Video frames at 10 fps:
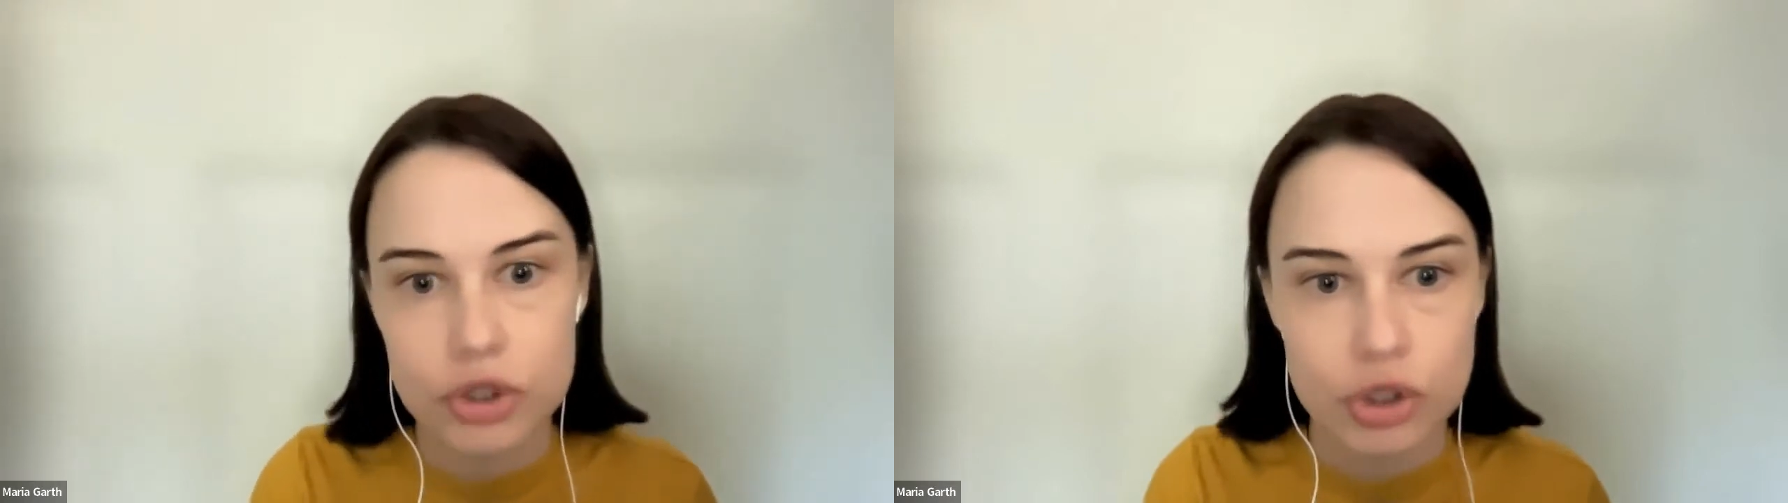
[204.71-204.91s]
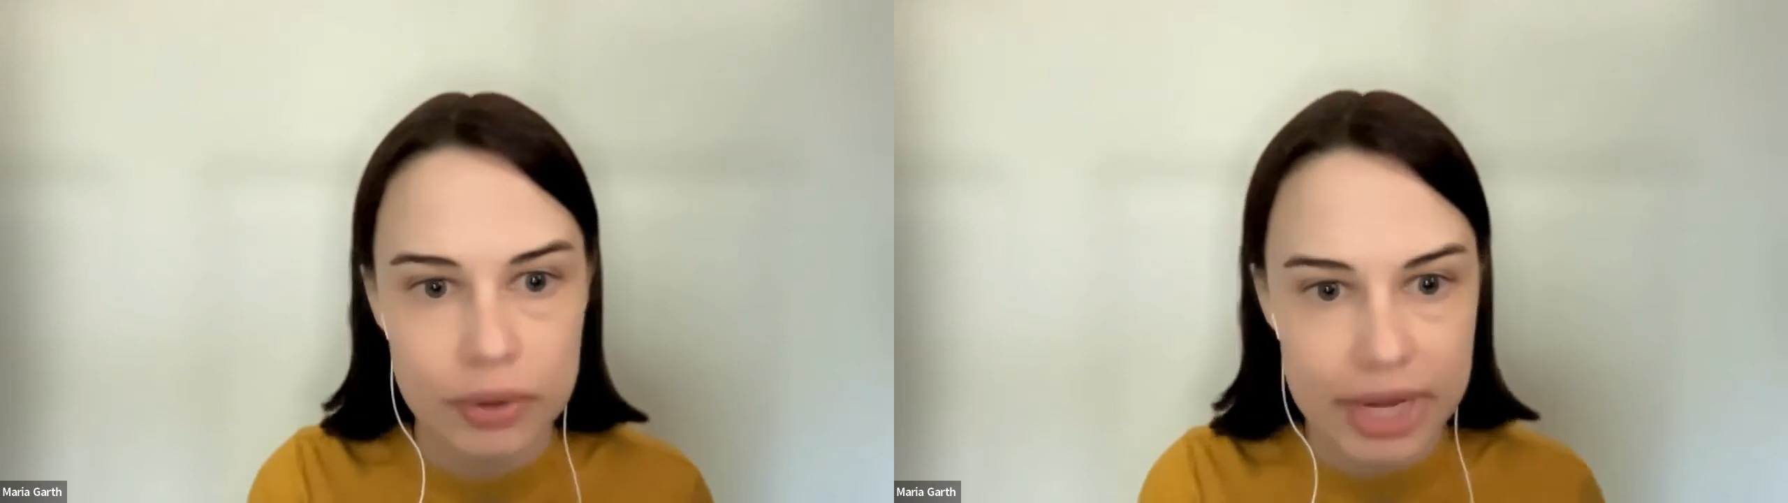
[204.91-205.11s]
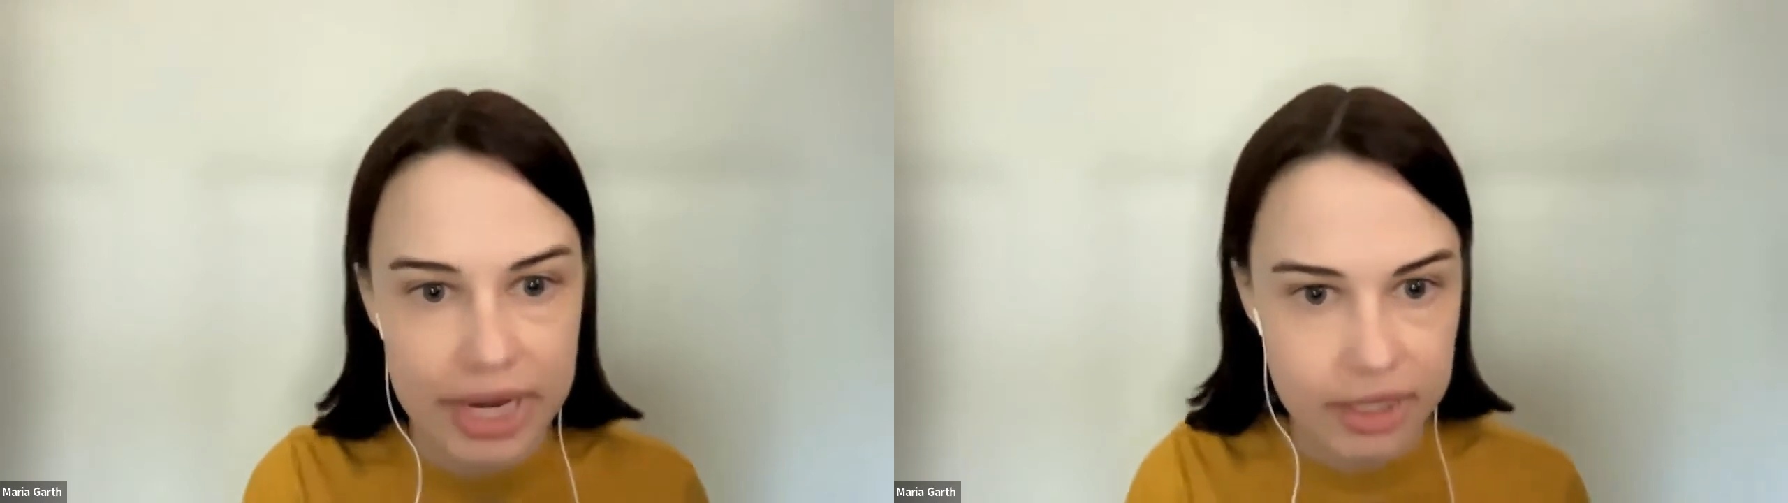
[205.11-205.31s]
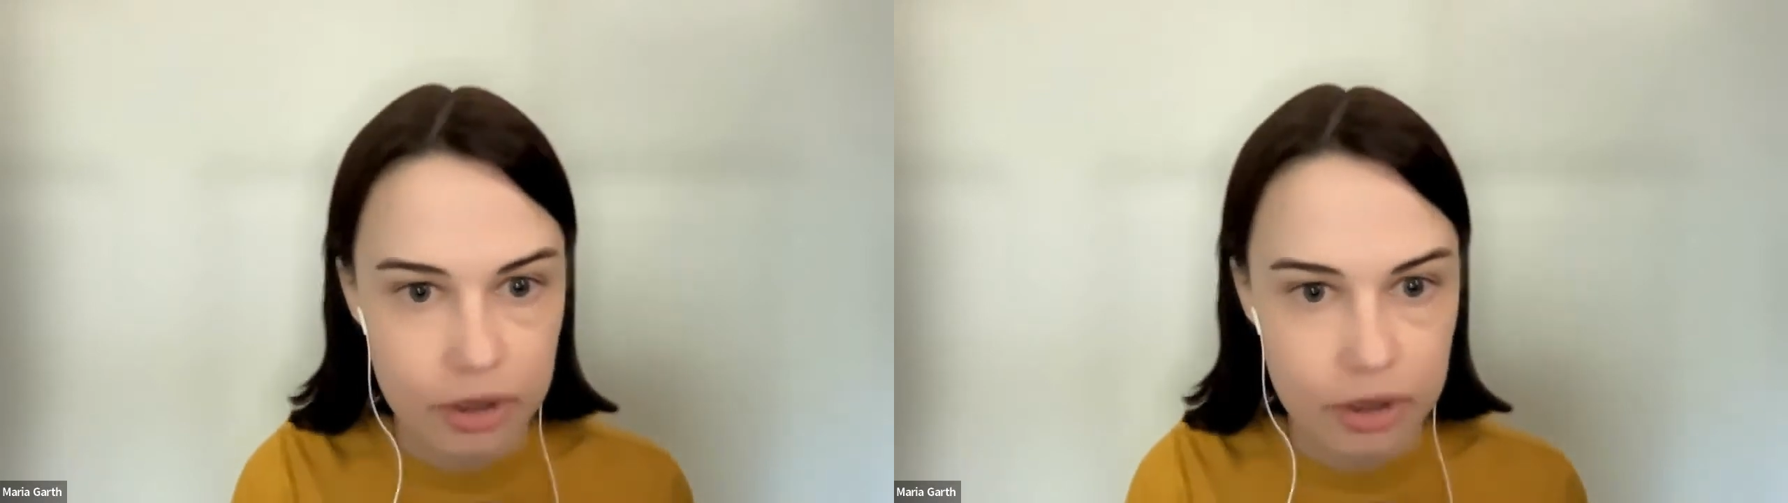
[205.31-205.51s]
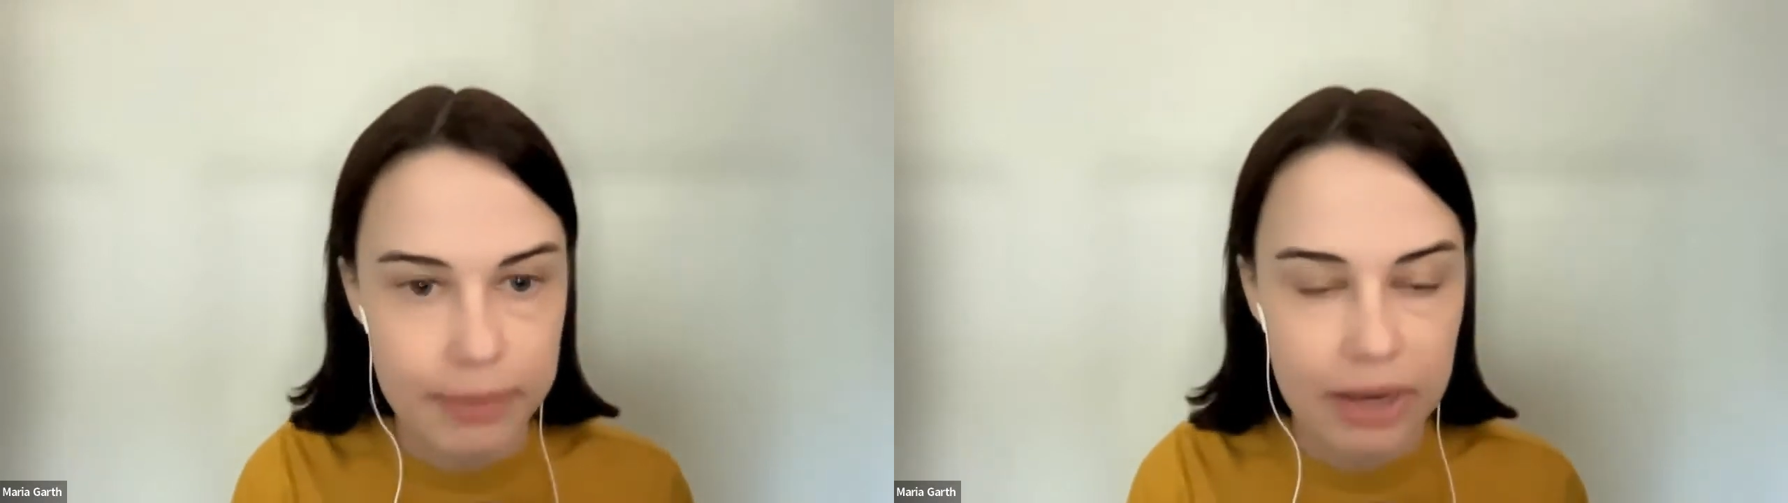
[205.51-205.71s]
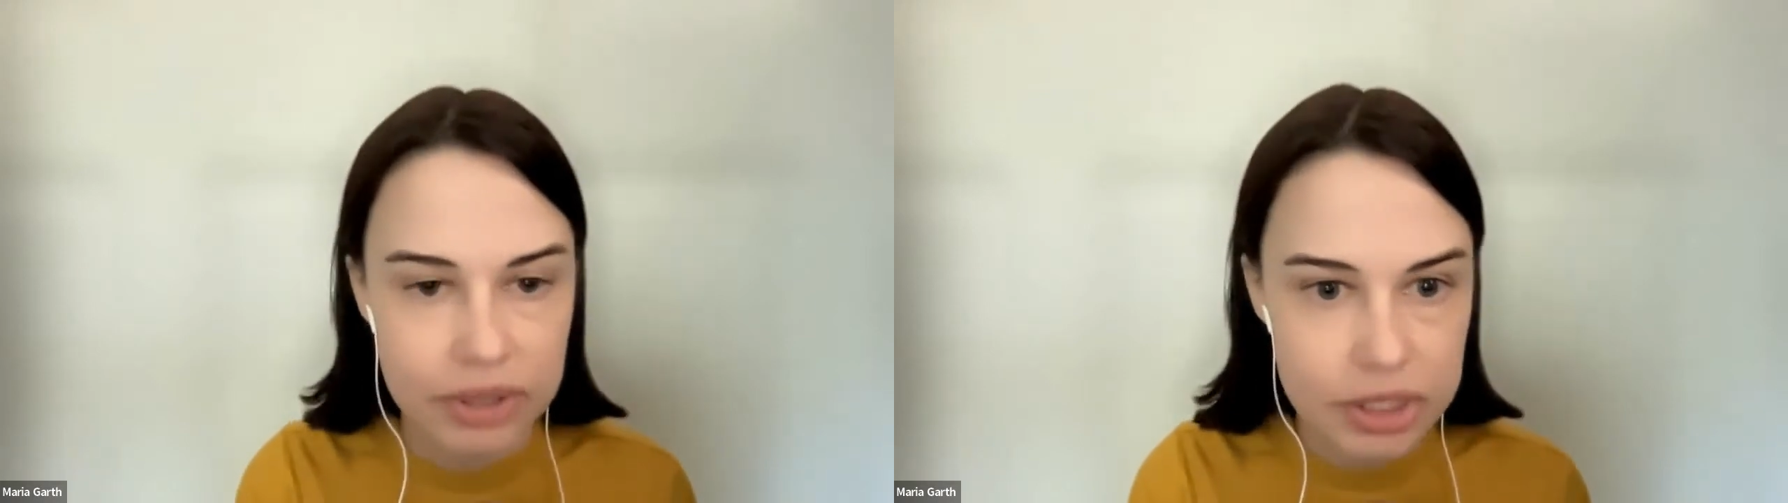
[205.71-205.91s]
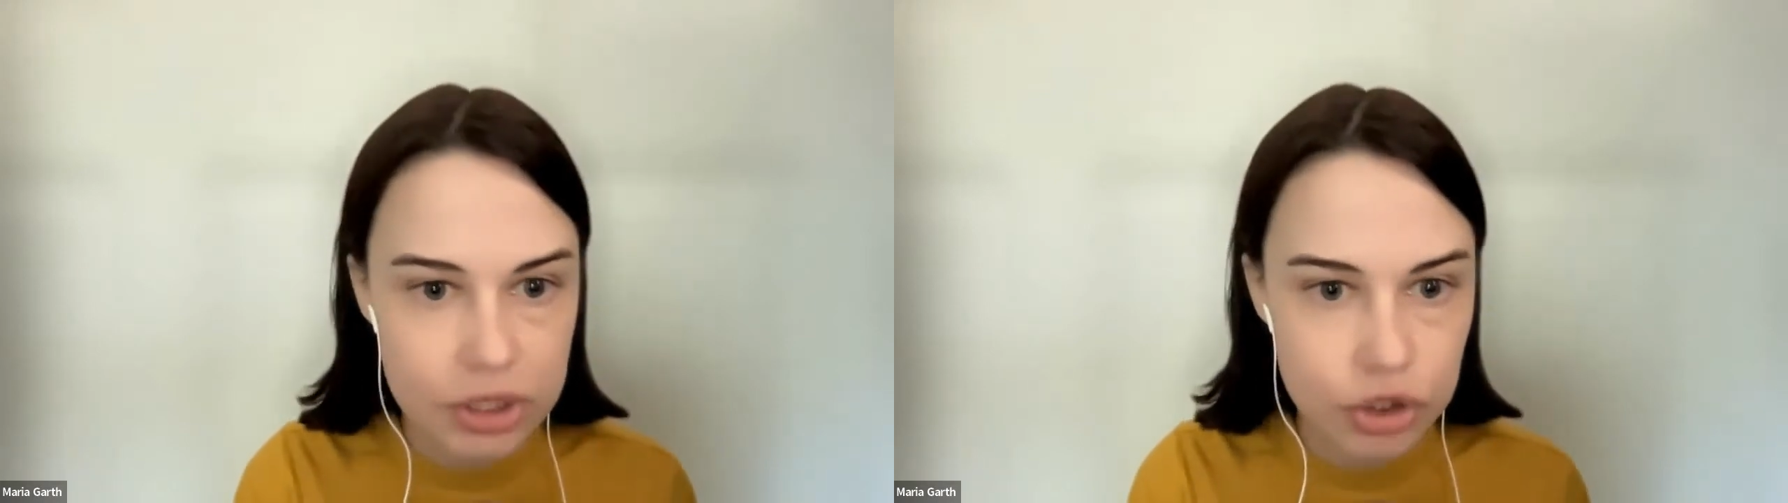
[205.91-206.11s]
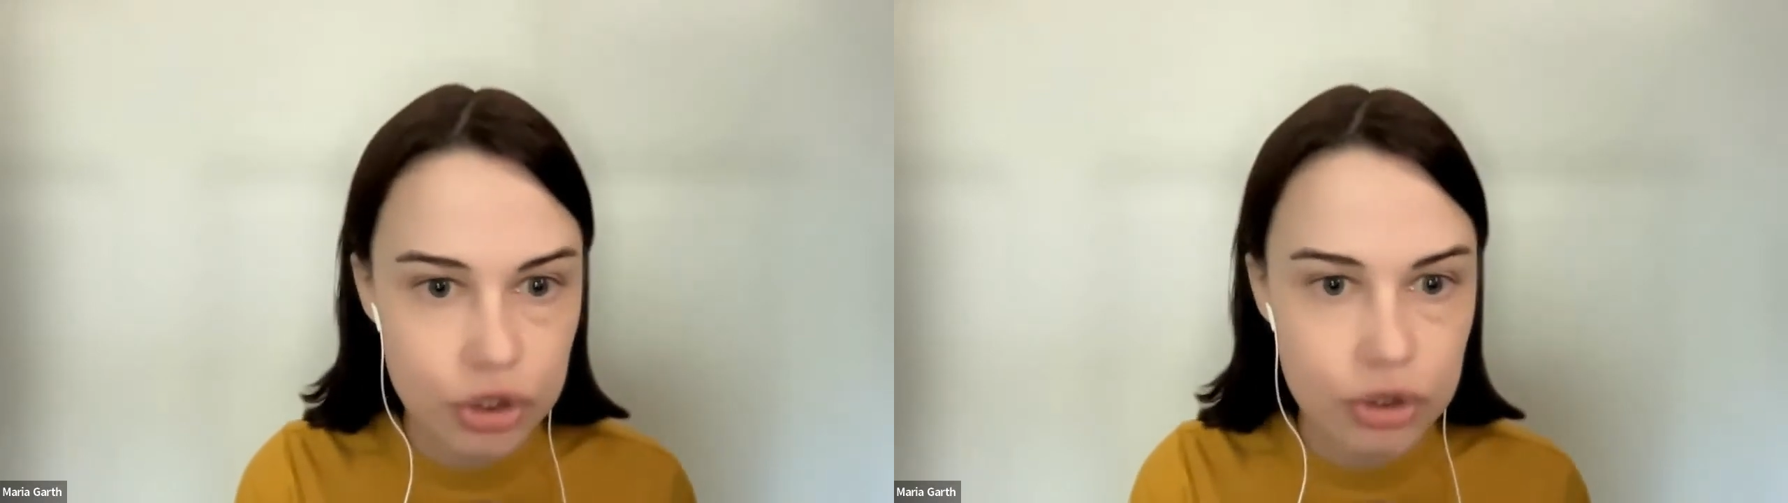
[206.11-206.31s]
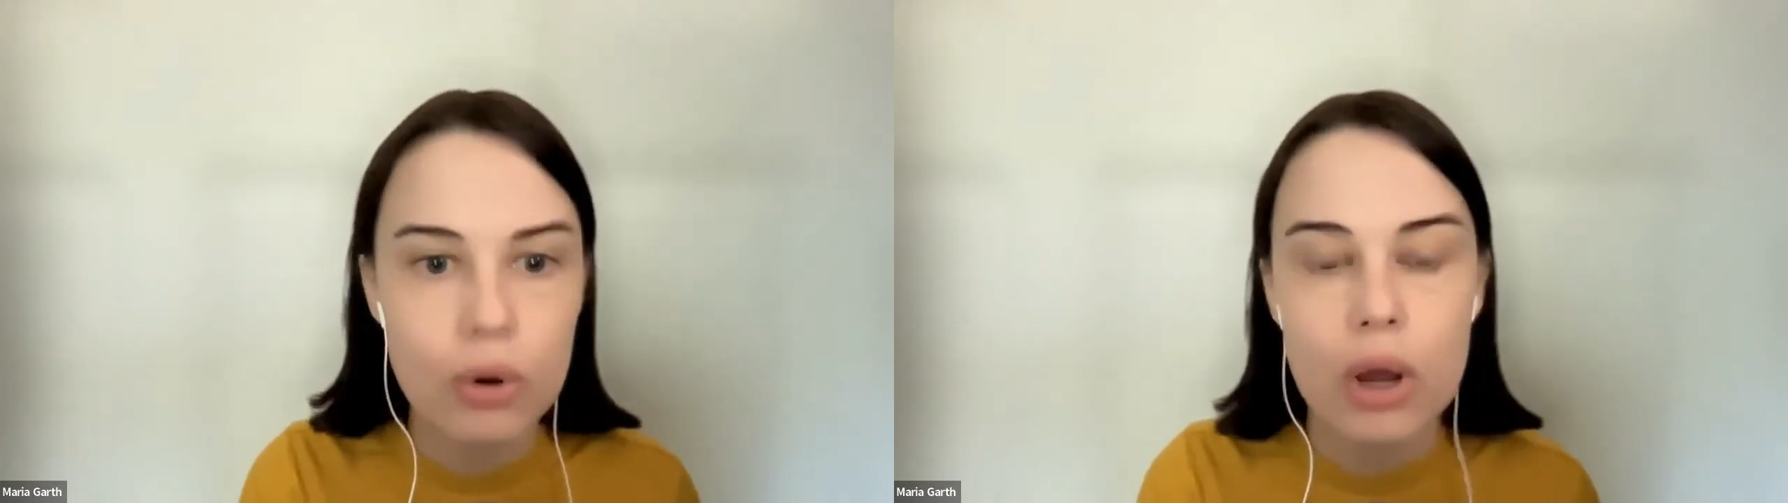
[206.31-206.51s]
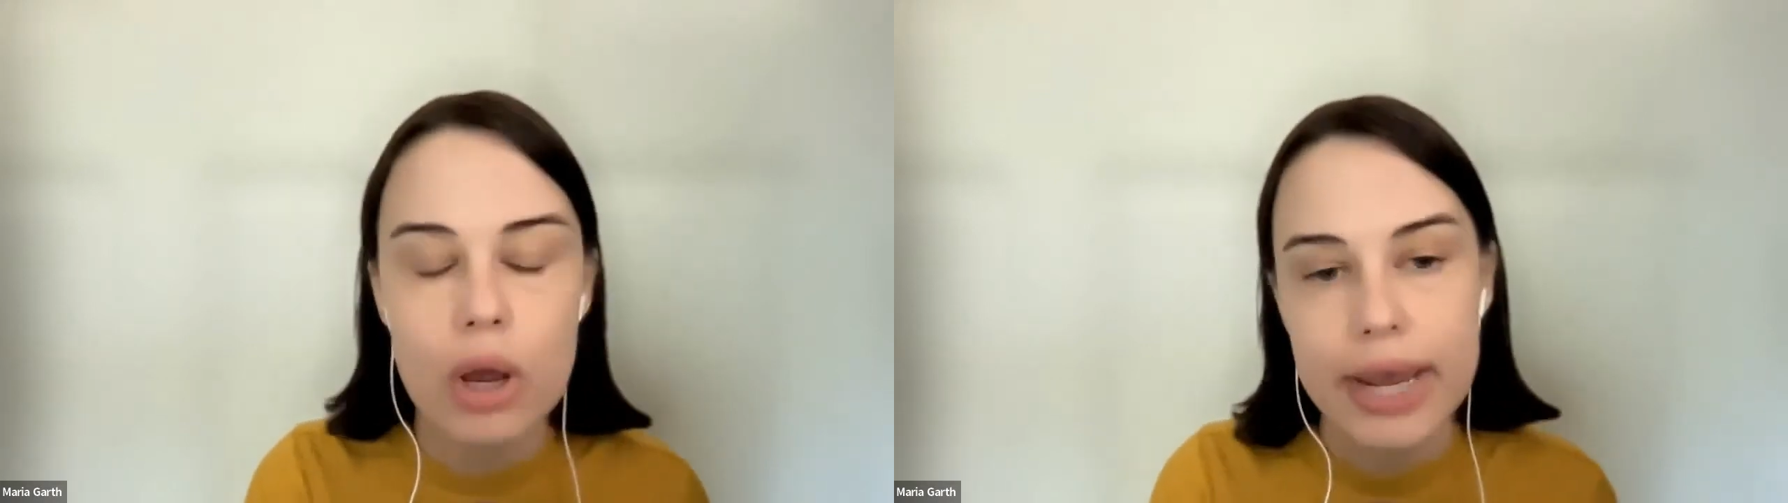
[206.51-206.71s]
to do anything about this issue.